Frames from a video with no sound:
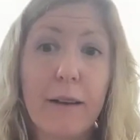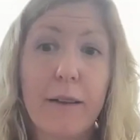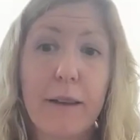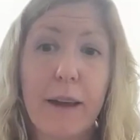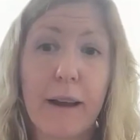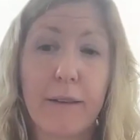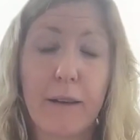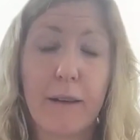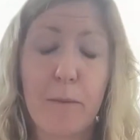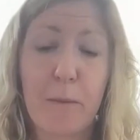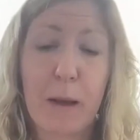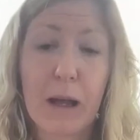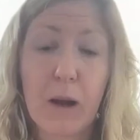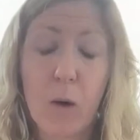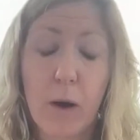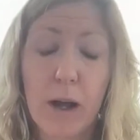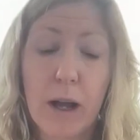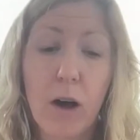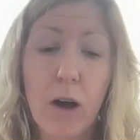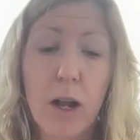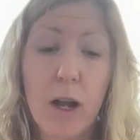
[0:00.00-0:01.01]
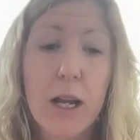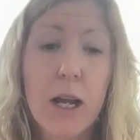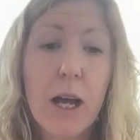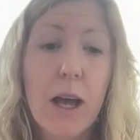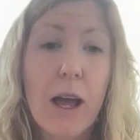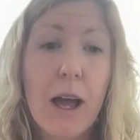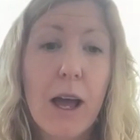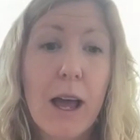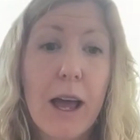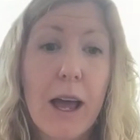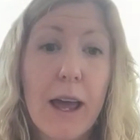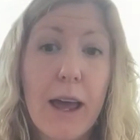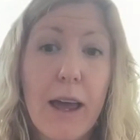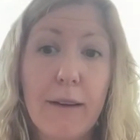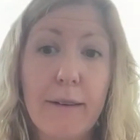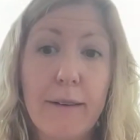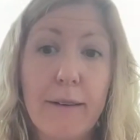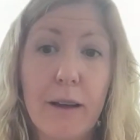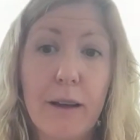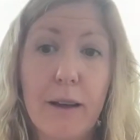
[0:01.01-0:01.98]
things that have been going on
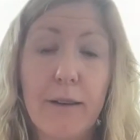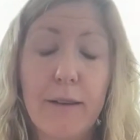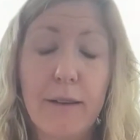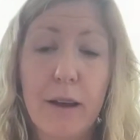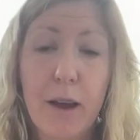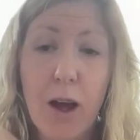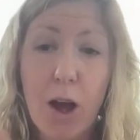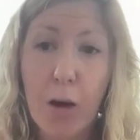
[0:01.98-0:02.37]
is that